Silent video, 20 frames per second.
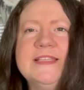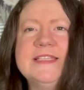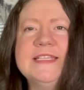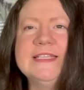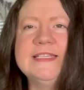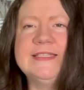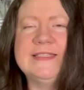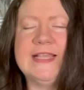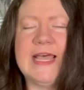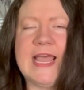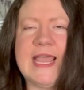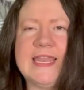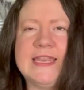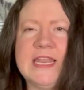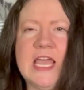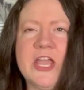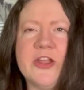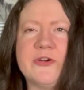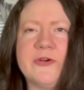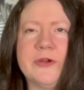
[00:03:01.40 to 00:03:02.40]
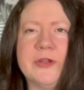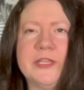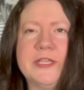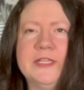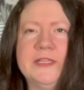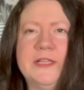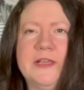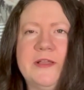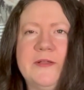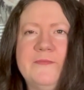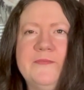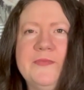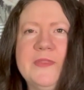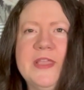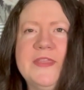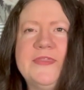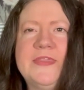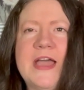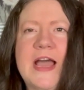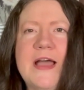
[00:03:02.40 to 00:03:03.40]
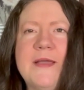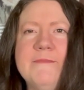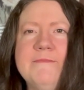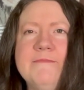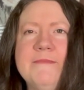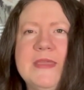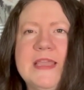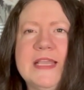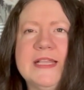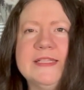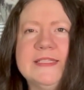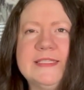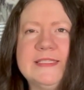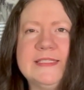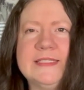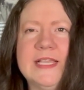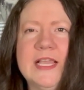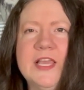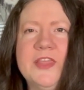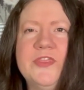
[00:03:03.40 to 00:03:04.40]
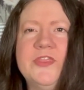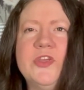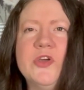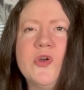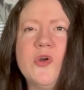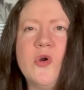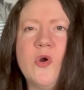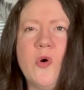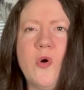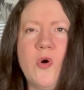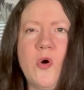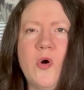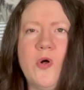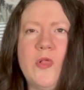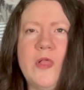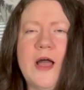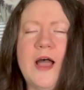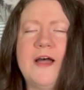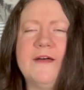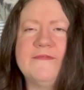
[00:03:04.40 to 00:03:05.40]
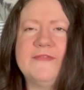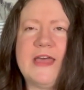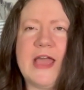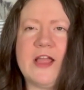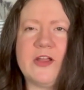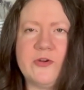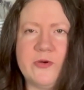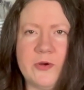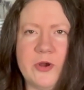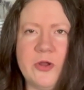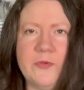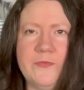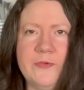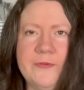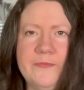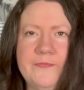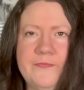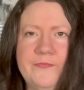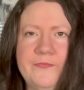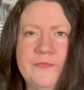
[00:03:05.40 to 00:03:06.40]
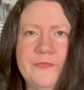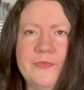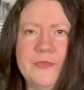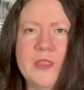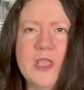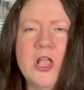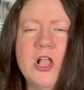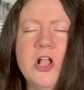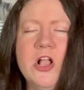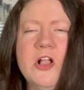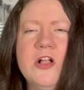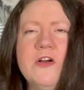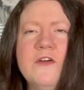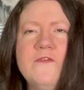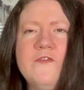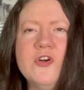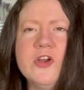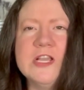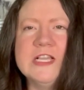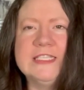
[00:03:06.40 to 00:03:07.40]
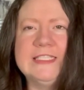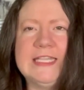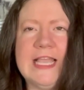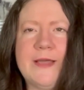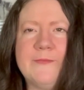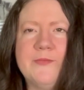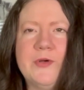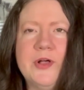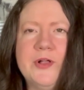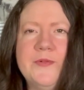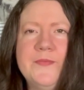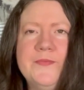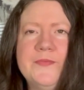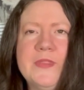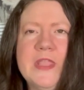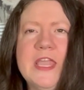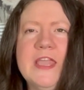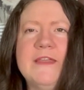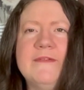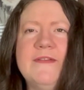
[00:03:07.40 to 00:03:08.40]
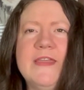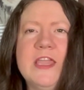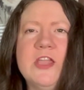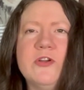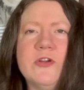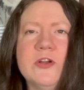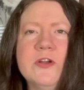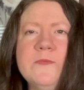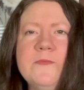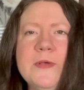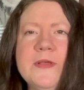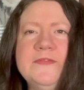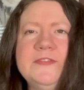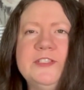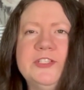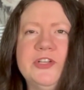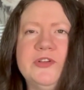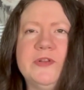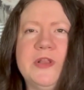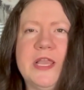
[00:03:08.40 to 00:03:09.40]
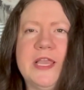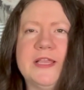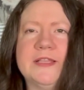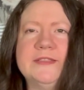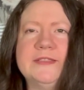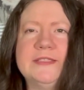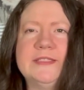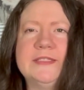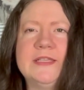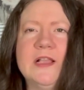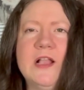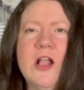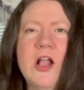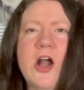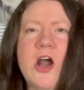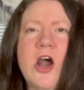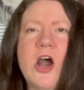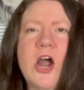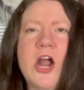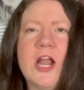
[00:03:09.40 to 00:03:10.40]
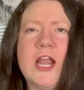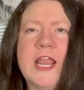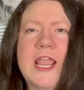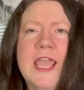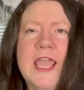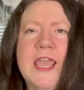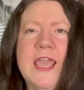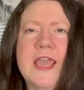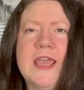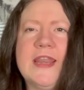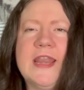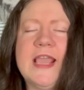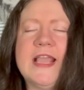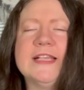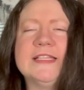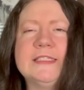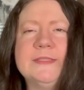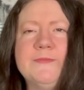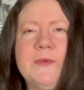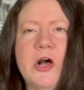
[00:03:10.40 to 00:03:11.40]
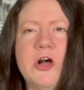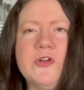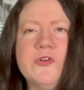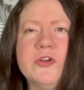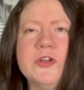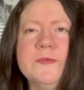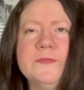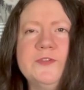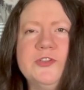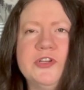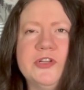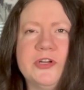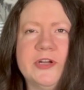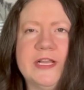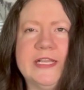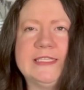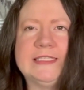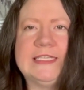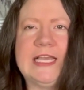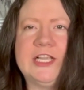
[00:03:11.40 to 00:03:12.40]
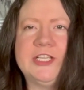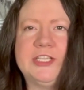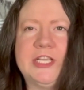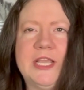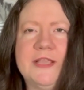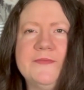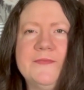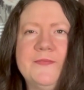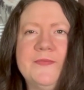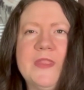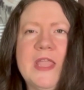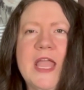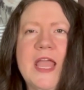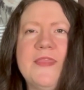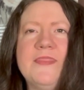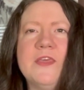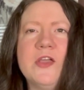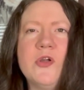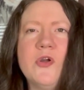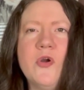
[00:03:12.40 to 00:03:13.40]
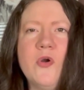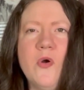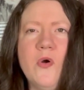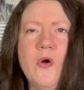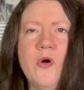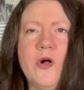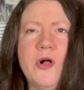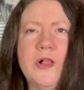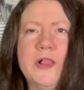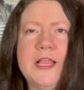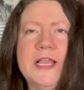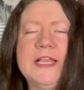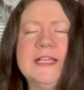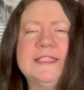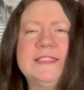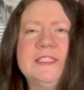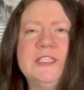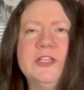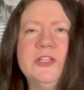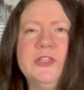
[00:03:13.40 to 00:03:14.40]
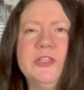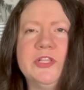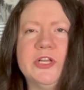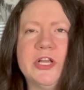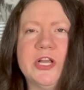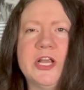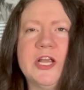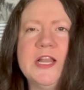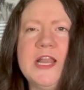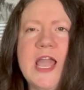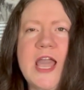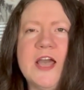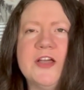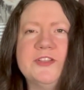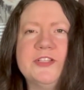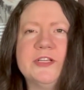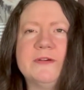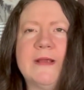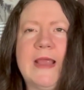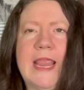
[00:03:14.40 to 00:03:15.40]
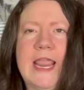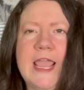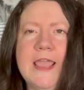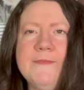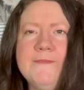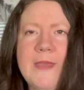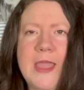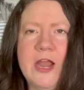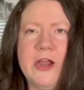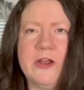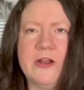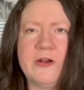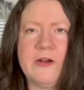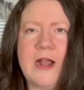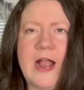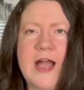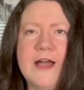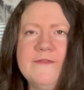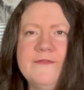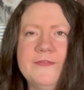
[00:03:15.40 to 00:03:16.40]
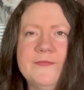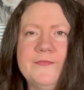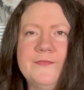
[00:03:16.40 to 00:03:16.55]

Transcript: design a curriculum that meets the goal of that group. For example, if a group of students are in a small group tutoring session, and the goal is to learn how to write a paragraph,